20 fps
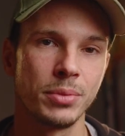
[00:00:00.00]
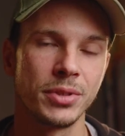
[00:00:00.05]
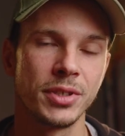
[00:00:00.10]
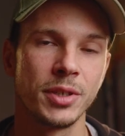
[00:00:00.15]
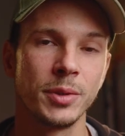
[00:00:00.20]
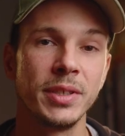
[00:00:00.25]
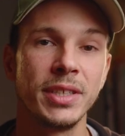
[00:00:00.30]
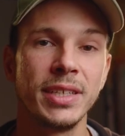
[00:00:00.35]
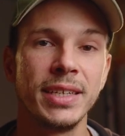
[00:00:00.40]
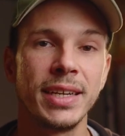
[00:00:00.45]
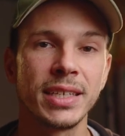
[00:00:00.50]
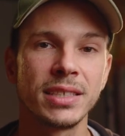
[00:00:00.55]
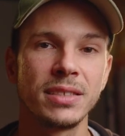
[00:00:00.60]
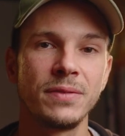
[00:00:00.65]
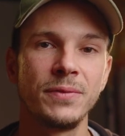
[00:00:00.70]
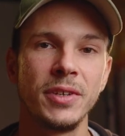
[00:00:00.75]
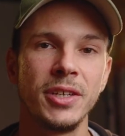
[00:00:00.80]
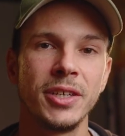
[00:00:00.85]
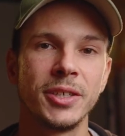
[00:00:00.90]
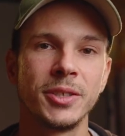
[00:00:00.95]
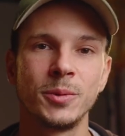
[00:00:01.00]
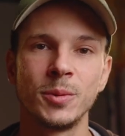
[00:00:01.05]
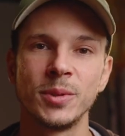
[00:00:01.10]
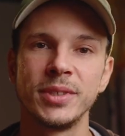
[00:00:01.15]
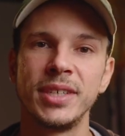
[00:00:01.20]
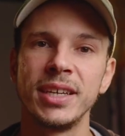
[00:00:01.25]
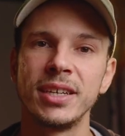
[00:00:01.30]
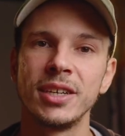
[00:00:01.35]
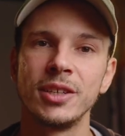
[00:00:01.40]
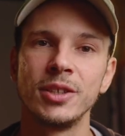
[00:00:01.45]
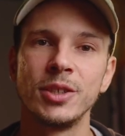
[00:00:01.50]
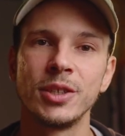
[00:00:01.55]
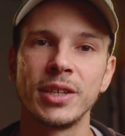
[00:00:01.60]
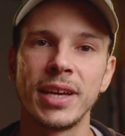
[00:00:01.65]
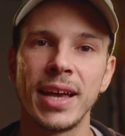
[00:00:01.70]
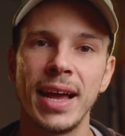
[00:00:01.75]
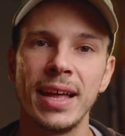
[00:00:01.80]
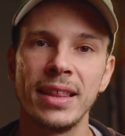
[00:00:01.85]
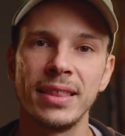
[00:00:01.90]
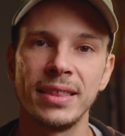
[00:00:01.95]
So in the next video, we'll take a look
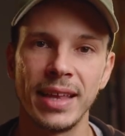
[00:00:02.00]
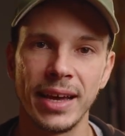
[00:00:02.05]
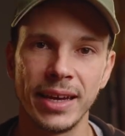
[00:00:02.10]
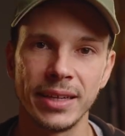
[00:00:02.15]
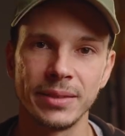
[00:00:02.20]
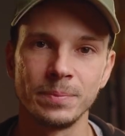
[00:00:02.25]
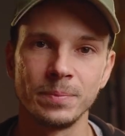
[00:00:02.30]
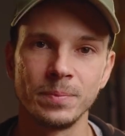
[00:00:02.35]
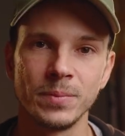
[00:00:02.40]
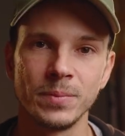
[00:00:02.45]
at that.